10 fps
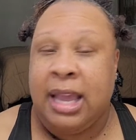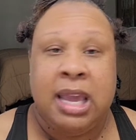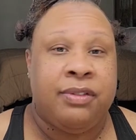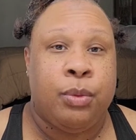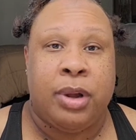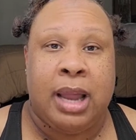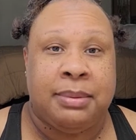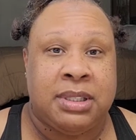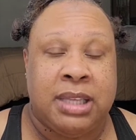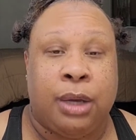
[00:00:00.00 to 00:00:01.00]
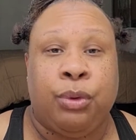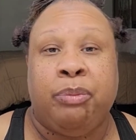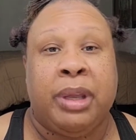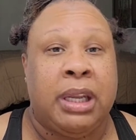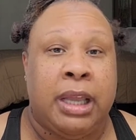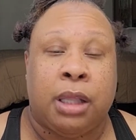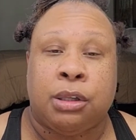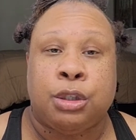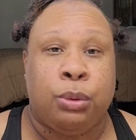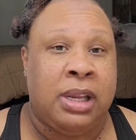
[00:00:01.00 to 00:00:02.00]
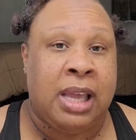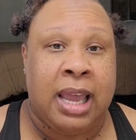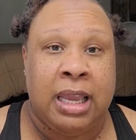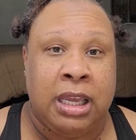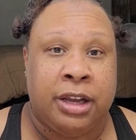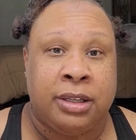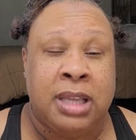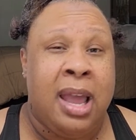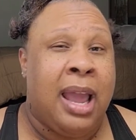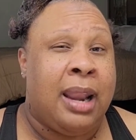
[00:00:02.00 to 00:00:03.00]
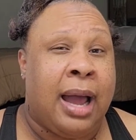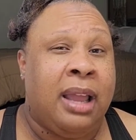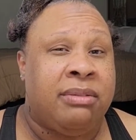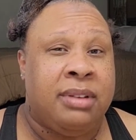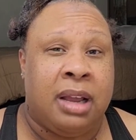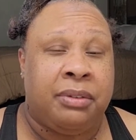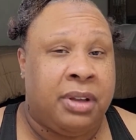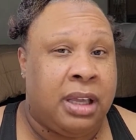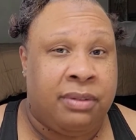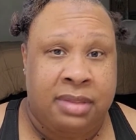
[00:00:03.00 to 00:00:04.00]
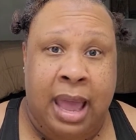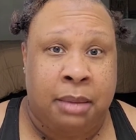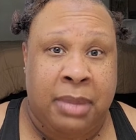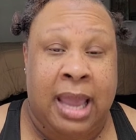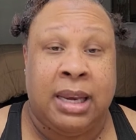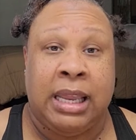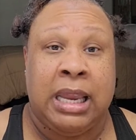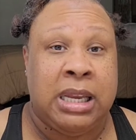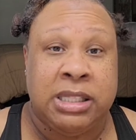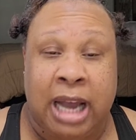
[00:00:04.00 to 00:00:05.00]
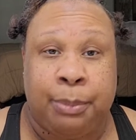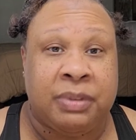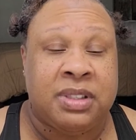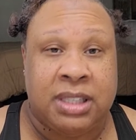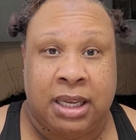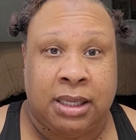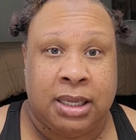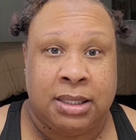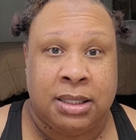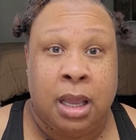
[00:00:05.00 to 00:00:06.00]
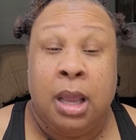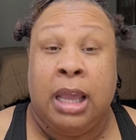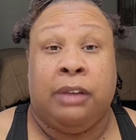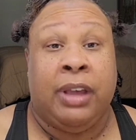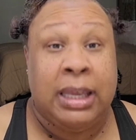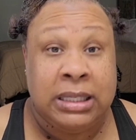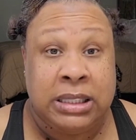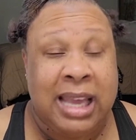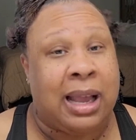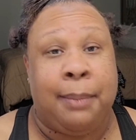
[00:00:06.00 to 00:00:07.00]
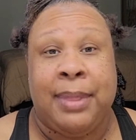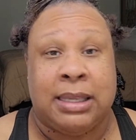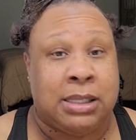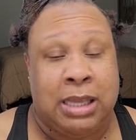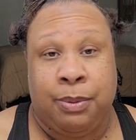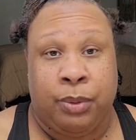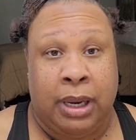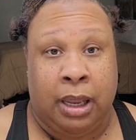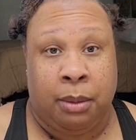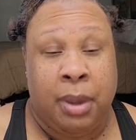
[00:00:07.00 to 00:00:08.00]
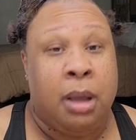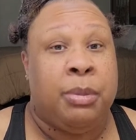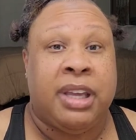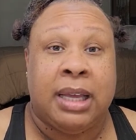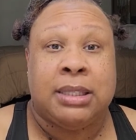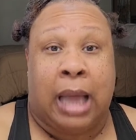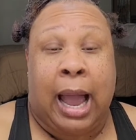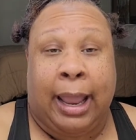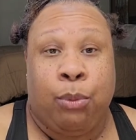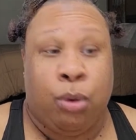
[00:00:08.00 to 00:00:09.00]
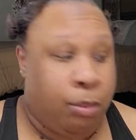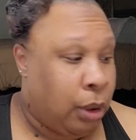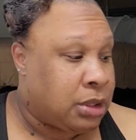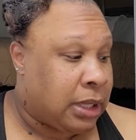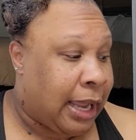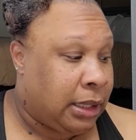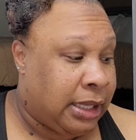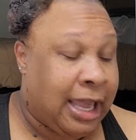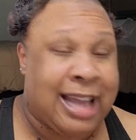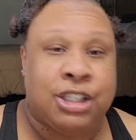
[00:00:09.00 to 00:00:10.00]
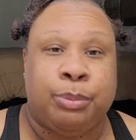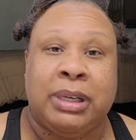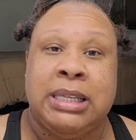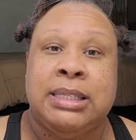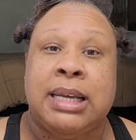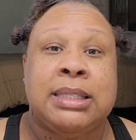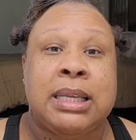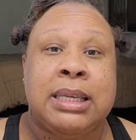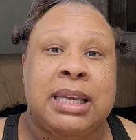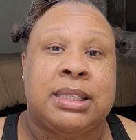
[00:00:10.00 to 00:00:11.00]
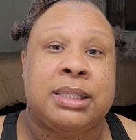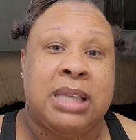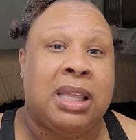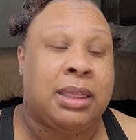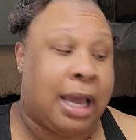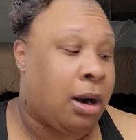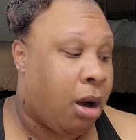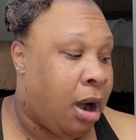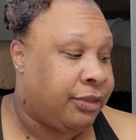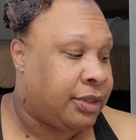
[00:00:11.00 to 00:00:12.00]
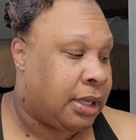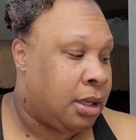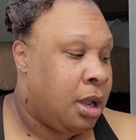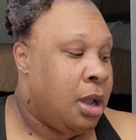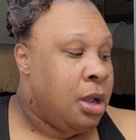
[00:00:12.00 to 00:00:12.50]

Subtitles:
Even when I'm sick, we've been together 28 years, and I have never given that man any type of sickness. If he's sick, I'm not sleeping with him because I will most likely catch it, but he doesn't get sick that often.